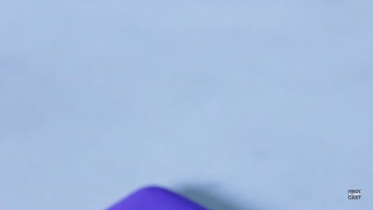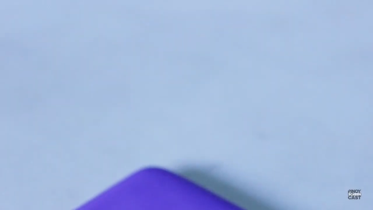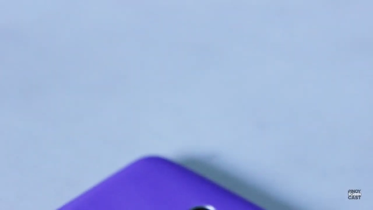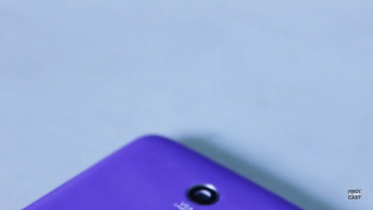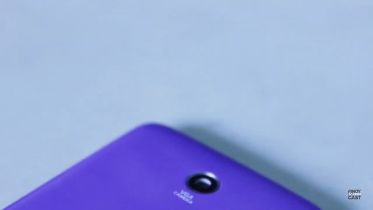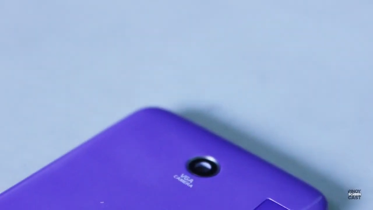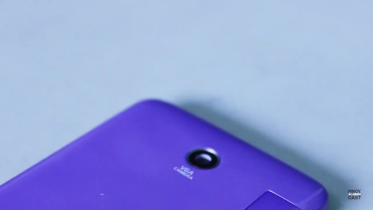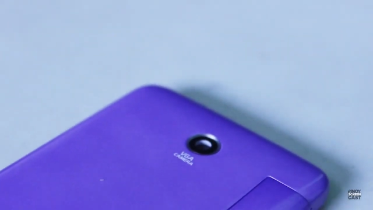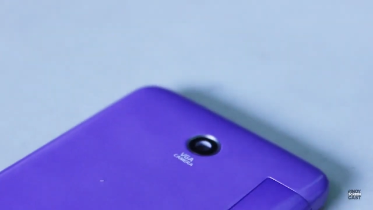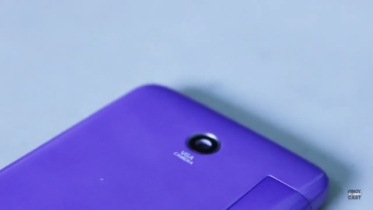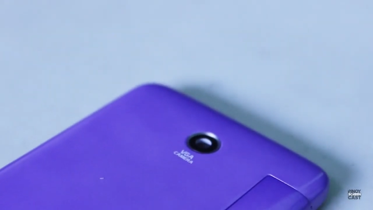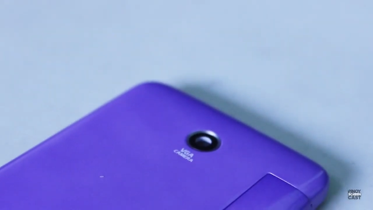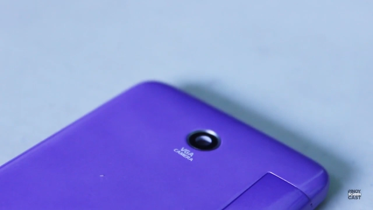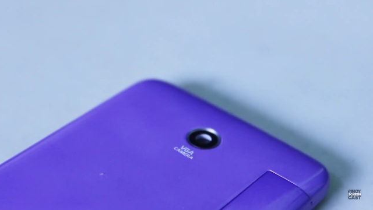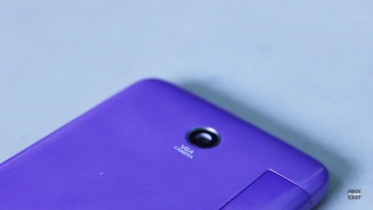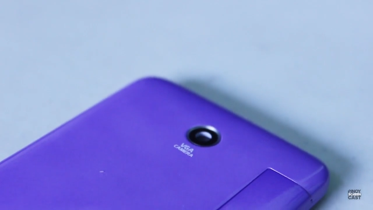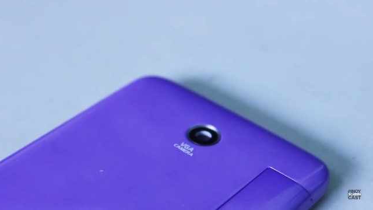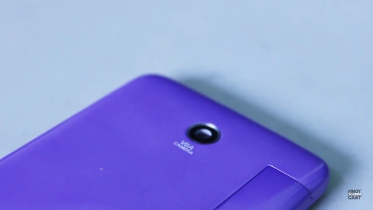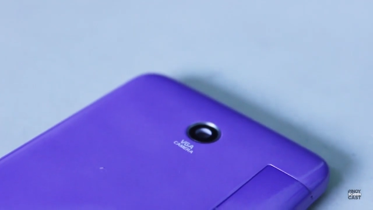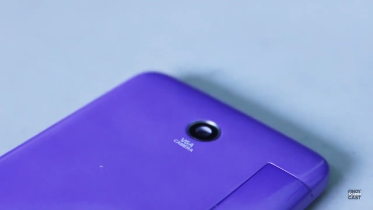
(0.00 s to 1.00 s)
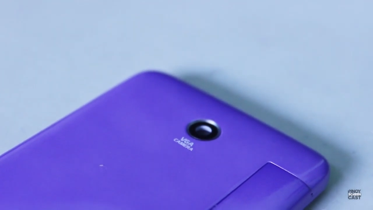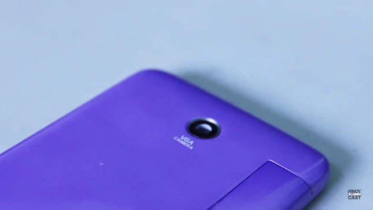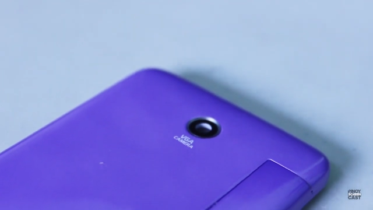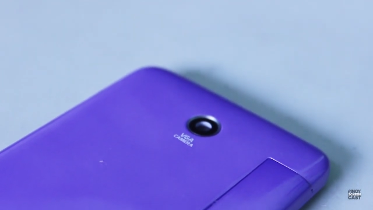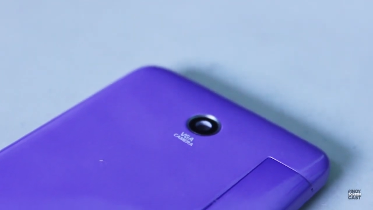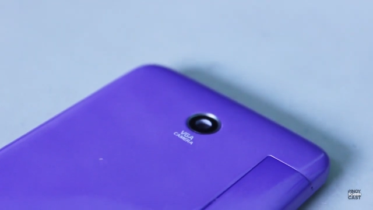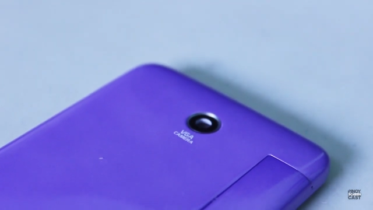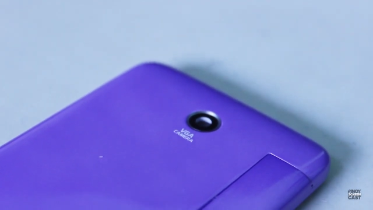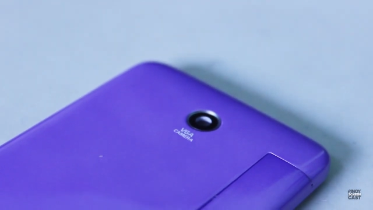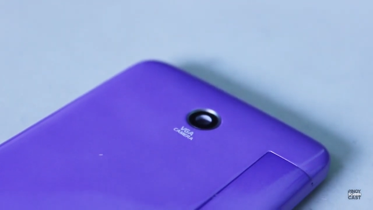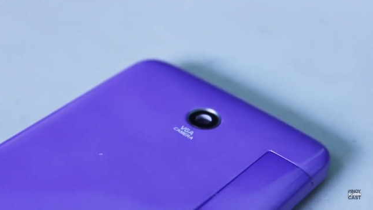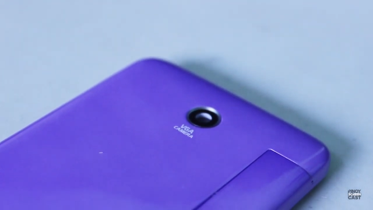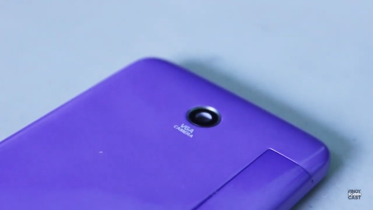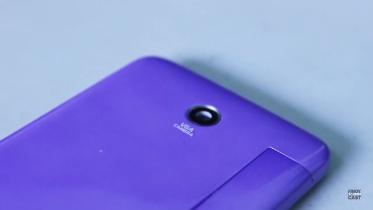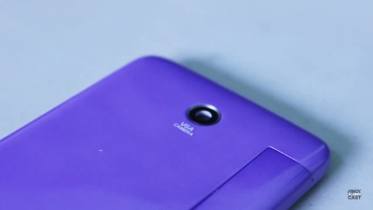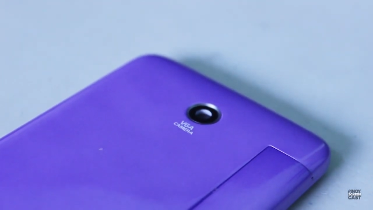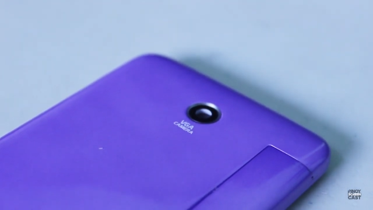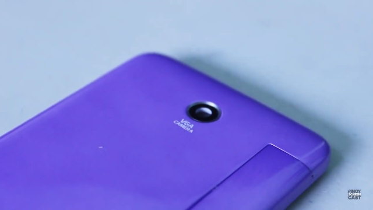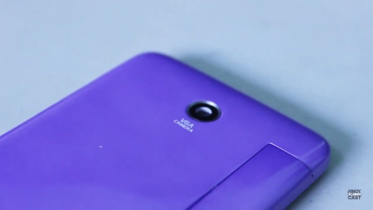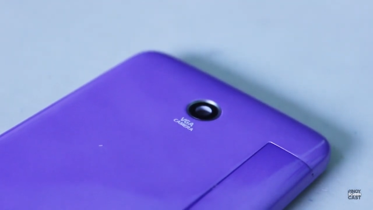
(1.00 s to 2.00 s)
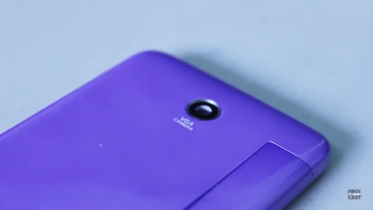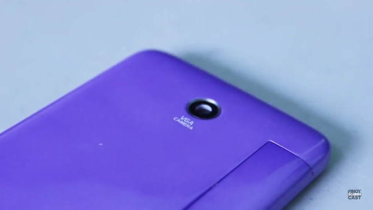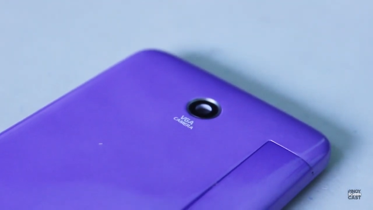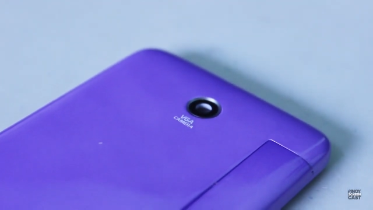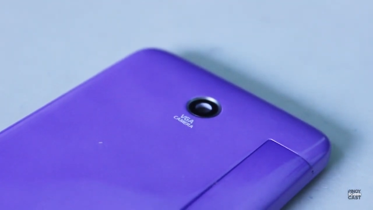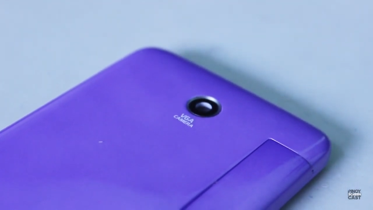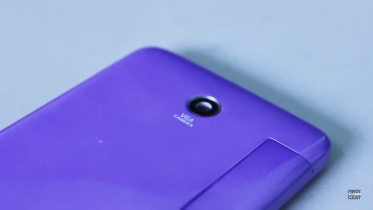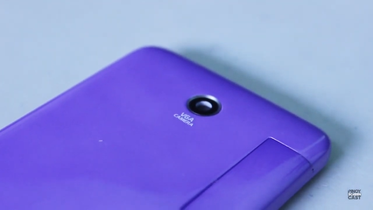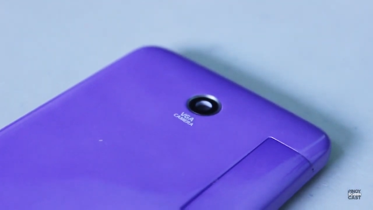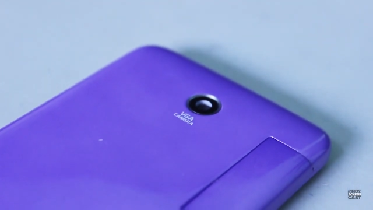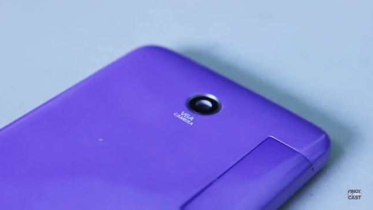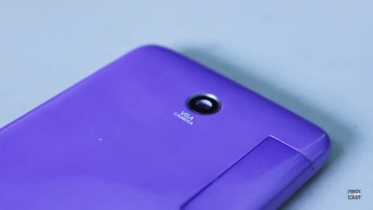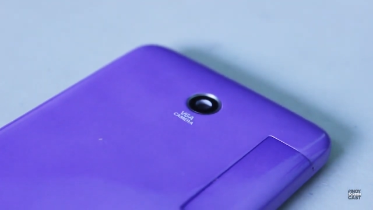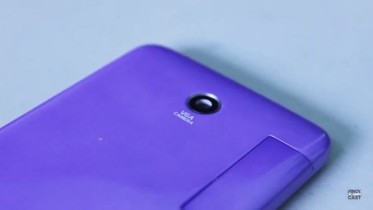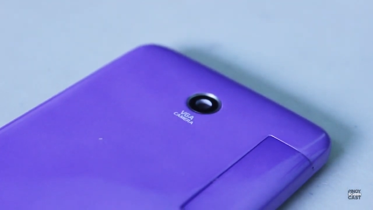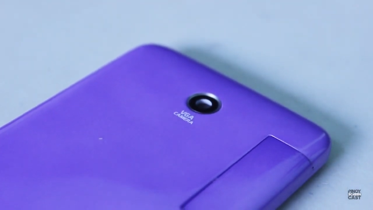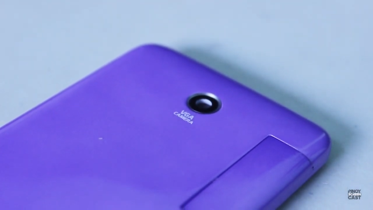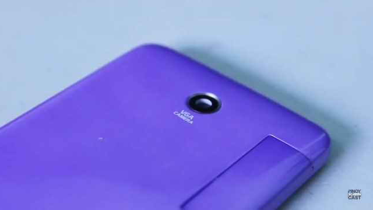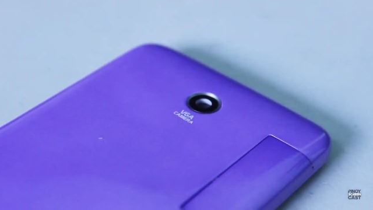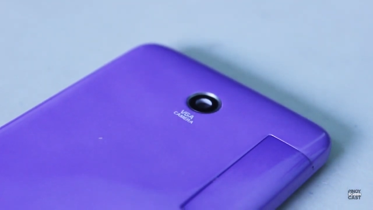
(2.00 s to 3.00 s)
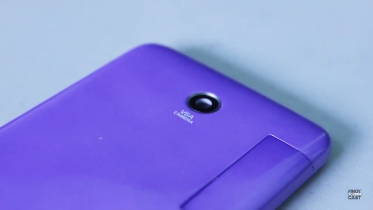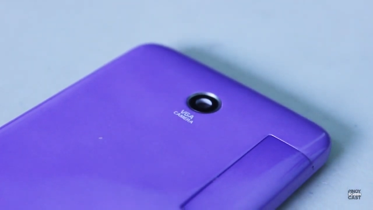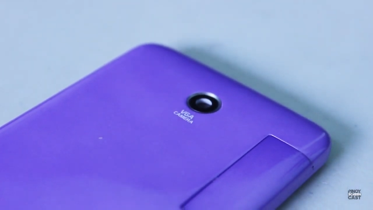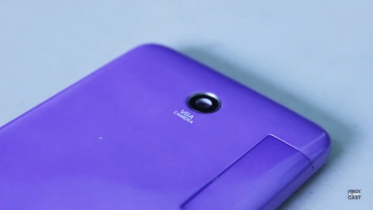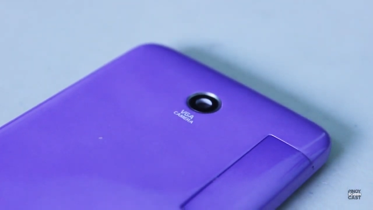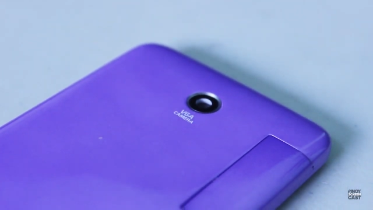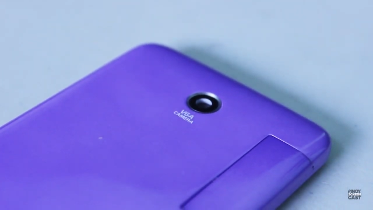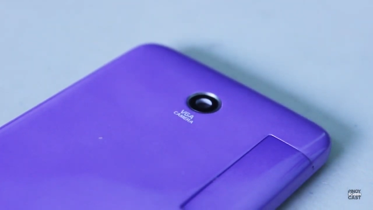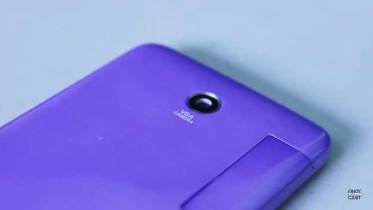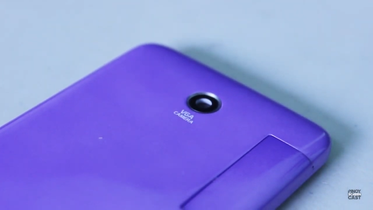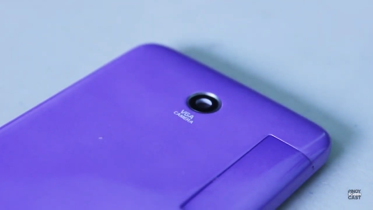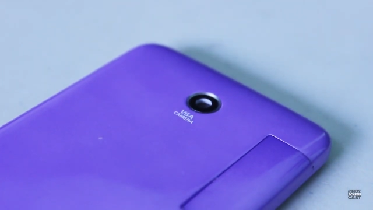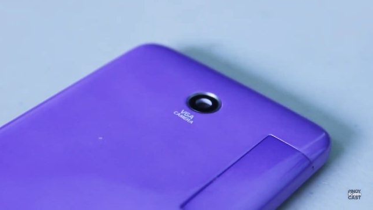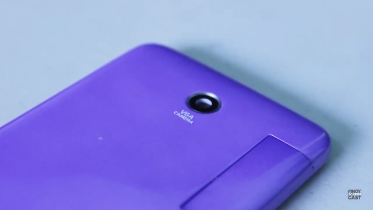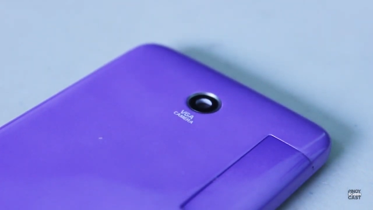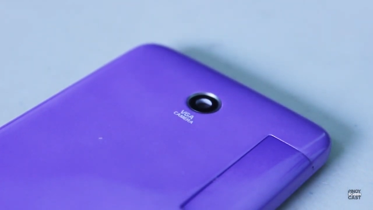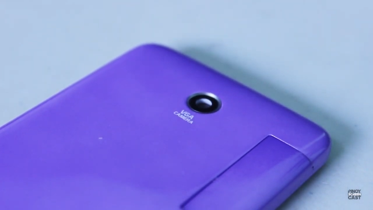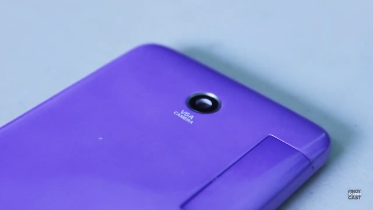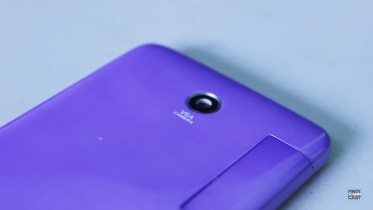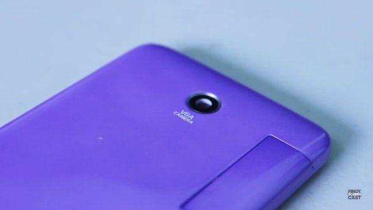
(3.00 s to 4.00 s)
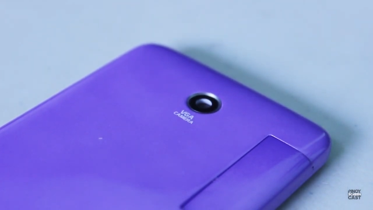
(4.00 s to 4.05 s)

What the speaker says: No face is visible, so there are no lips to read.